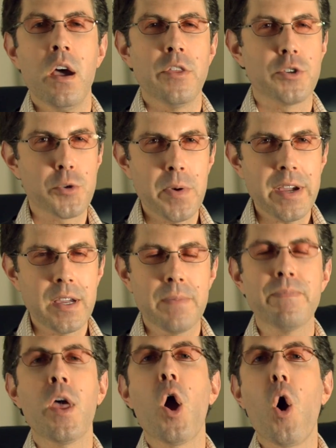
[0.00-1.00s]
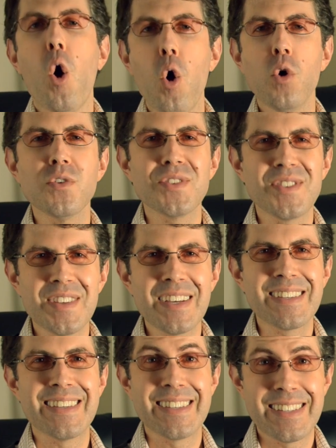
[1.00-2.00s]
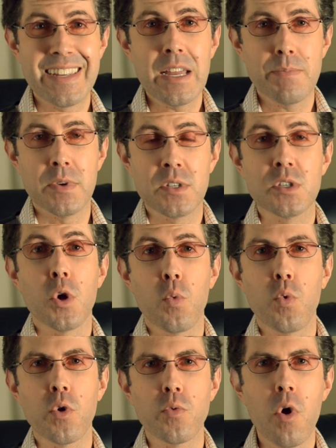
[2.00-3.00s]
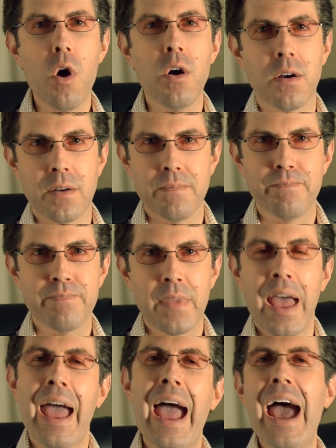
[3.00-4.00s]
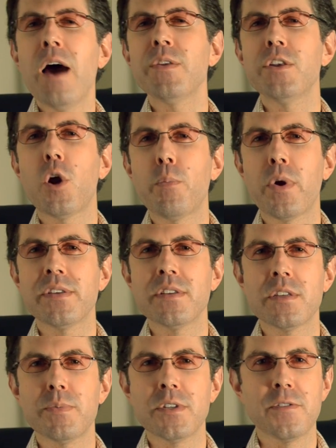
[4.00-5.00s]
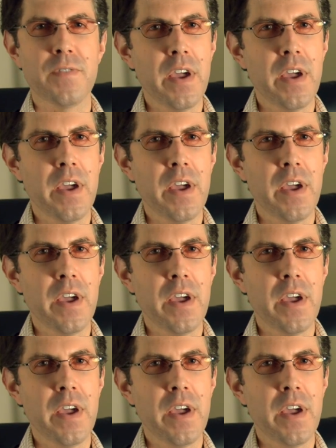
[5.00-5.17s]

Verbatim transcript: The trick? All six statements were wrong. How did our participants